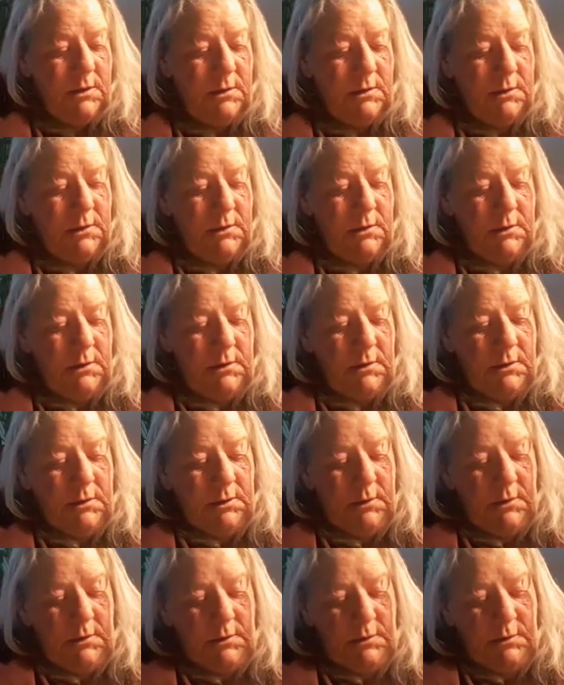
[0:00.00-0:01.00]

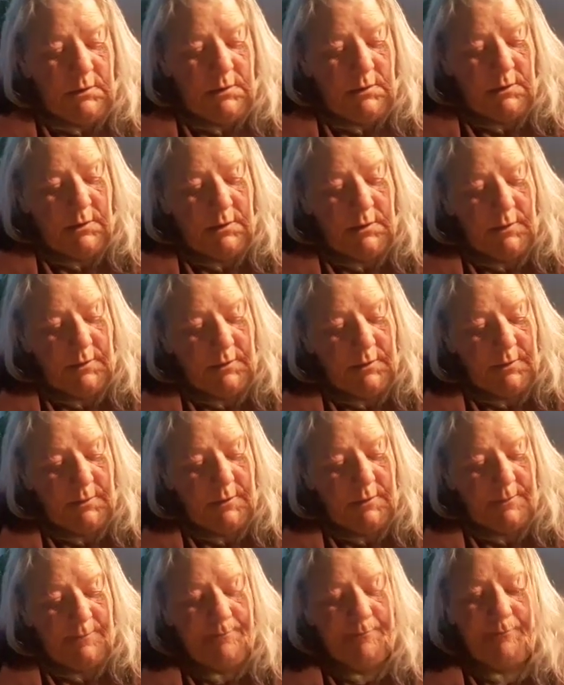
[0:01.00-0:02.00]

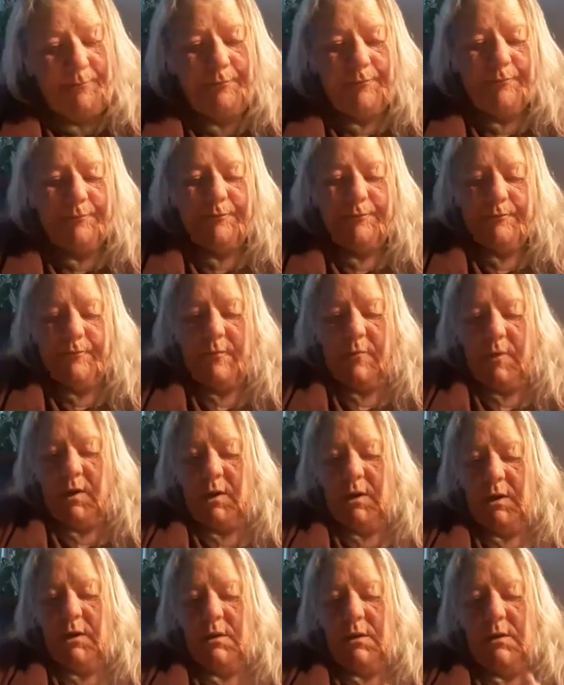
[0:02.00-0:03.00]

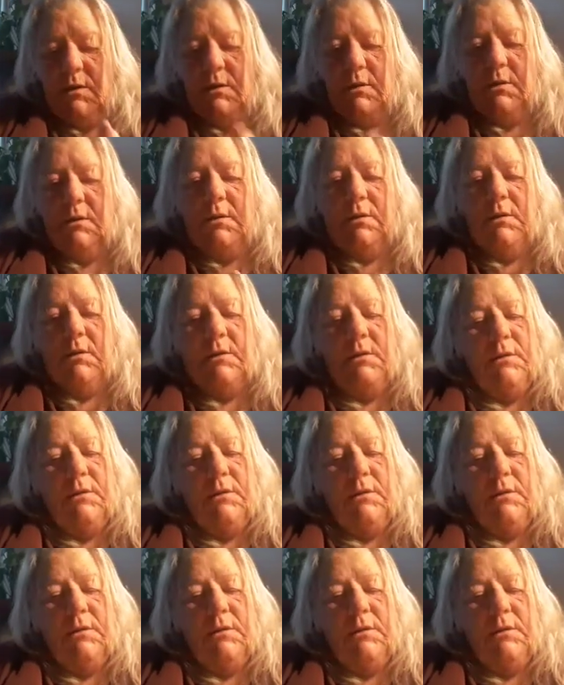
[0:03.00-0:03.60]
Nobody speaks.